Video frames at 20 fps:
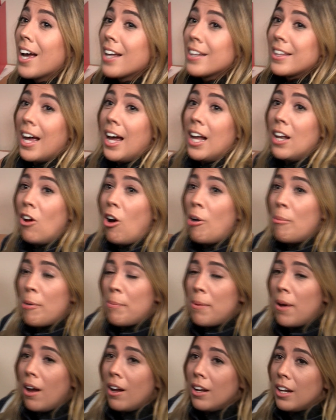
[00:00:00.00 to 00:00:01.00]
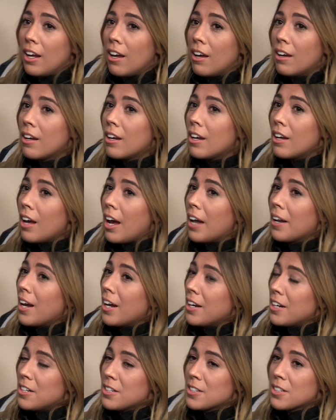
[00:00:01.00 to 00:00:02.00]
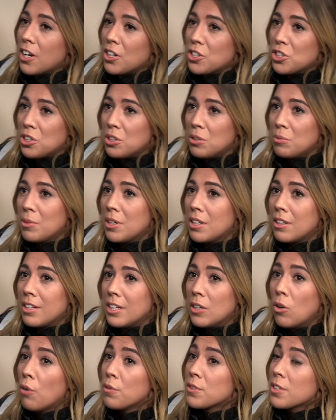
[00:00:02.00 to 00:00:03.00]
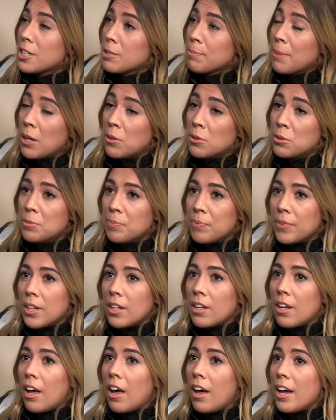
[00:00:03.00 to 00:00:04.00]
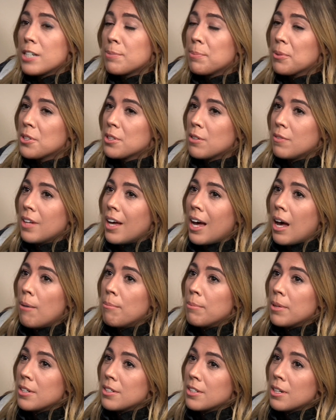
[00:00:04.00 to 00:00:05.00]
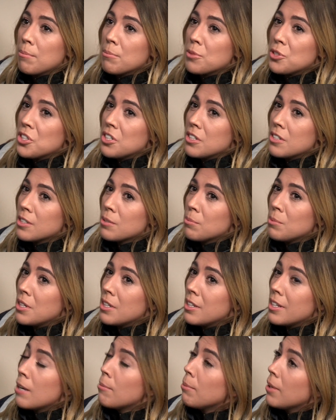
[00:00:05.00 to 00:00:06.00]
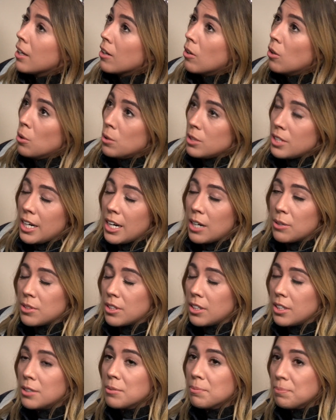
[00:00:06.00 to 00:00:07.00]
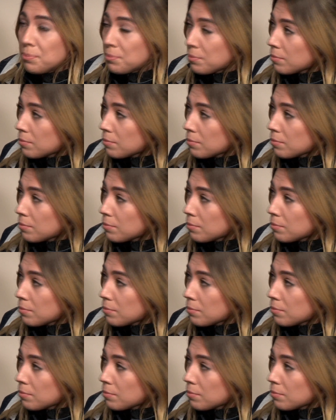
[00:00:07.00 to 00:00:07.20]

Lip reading: had that alarm up earlier and I had a discussion with the offsites panel. It's because of the ambient temperatures with it being a hot day outside.